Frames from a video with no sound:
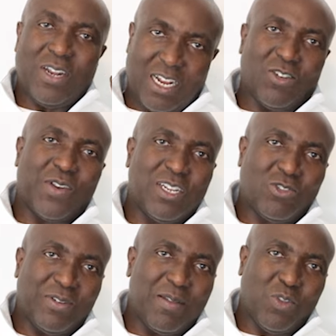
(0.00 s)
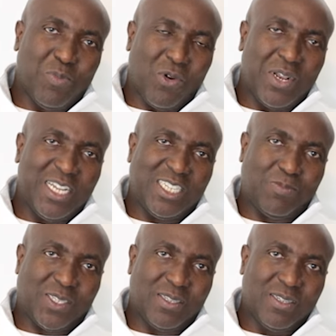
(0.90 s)
God had already told them to borrow in
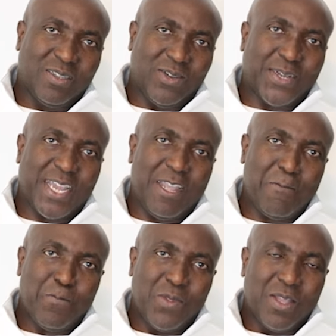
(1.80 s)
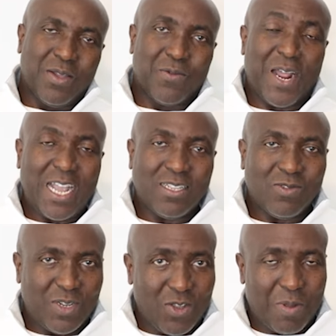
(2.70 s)
Egypt. Okay? Right?
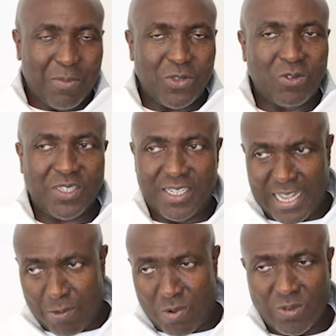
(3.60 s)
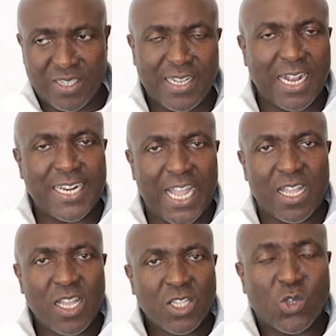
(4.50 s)
Read your Bible, you see that. We'll see that
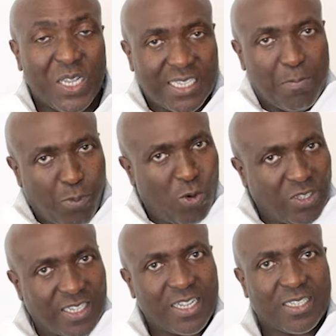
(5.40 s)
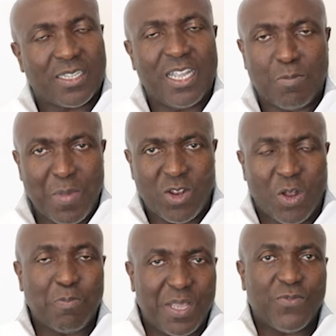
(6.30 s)
there. So it's a process. It may
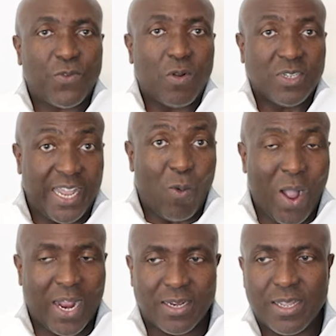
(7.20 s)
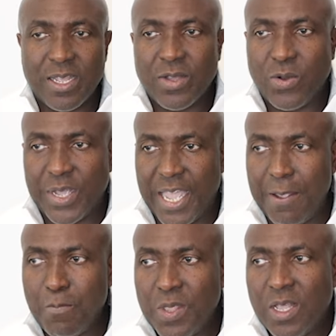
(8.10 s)
not be day one.
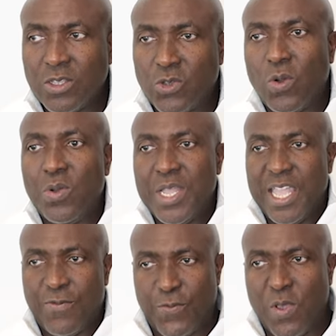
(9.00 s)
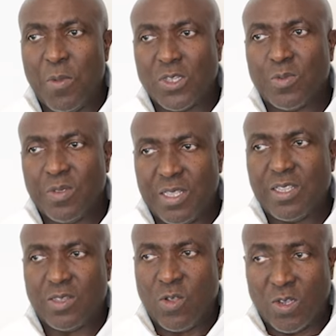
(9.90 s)
Okay? So if we must,
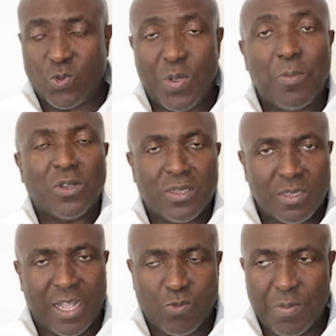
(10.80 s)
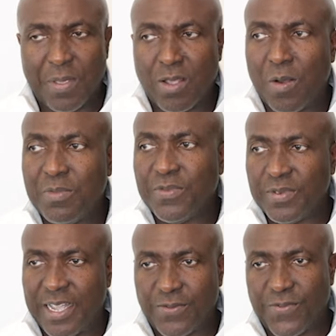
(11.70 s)
it is God's will, but that we become
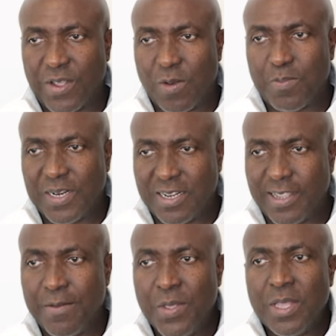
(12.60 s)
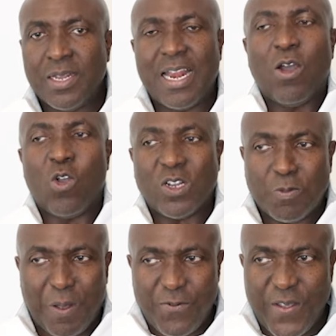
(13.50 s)
debt free completely. Now,
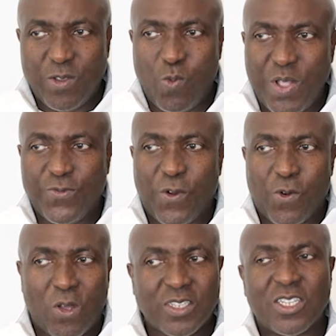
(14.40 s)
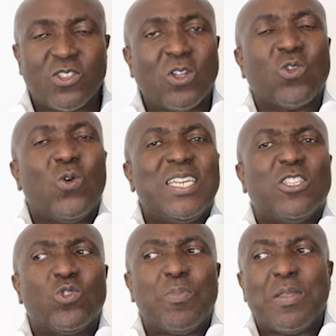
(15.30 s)
God's perfect will for us is not only
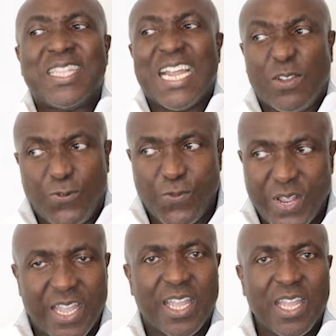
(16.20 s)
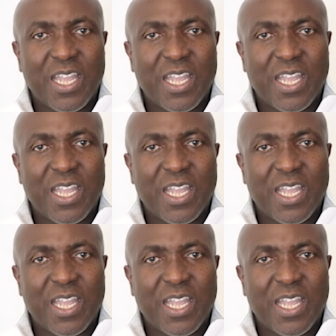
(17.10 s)
to be debt free,